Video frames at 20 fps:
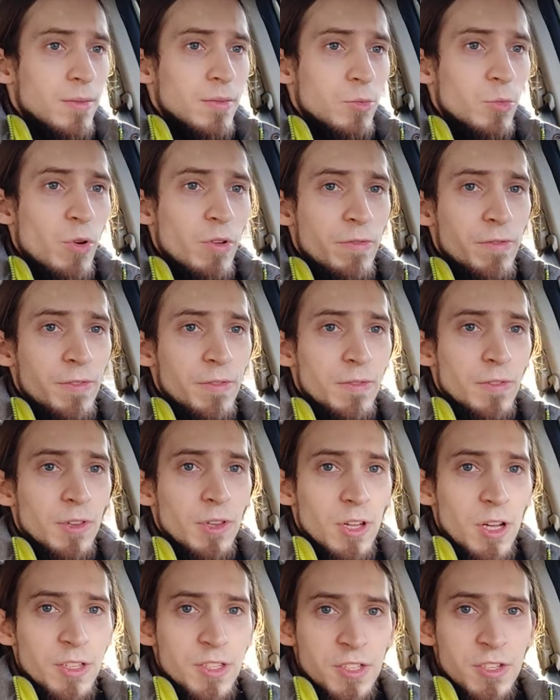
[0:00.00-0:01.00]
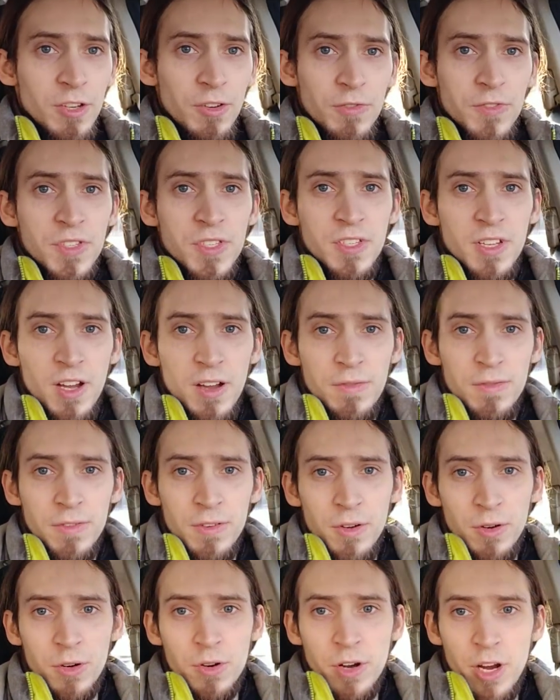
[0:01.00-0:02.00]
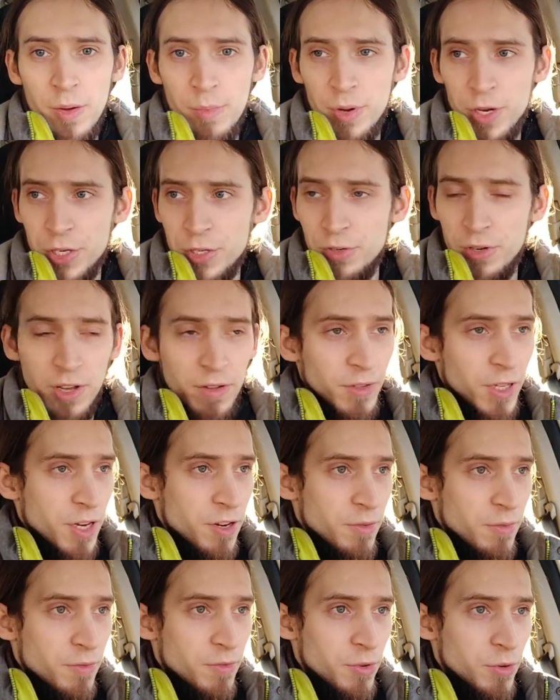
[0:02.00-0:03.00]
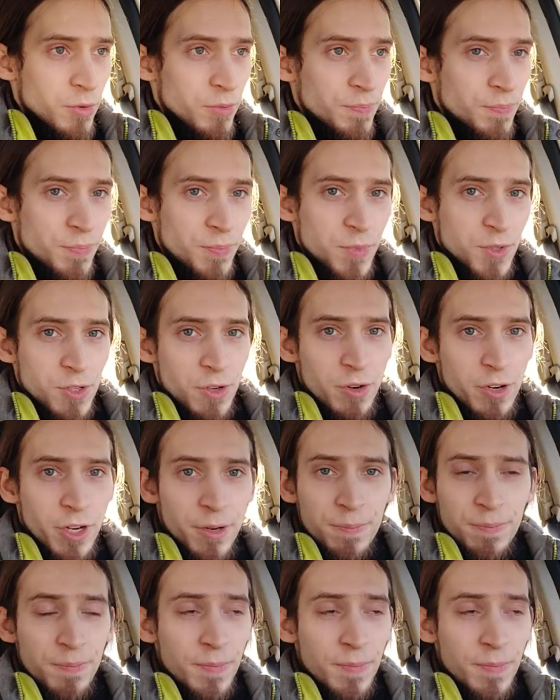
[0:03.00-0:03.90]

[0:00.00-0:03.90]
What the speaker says: with lots of stuff. Oh crap, I should have let him through, sorry.